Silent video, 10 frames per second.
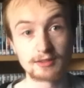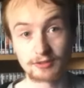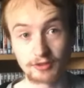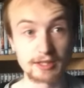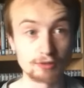
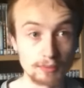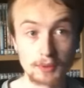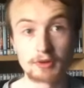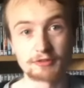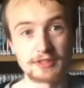so they would
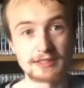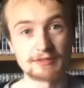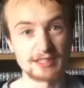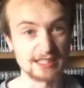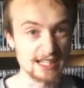probably think
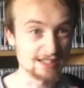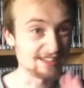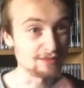of it, yeah,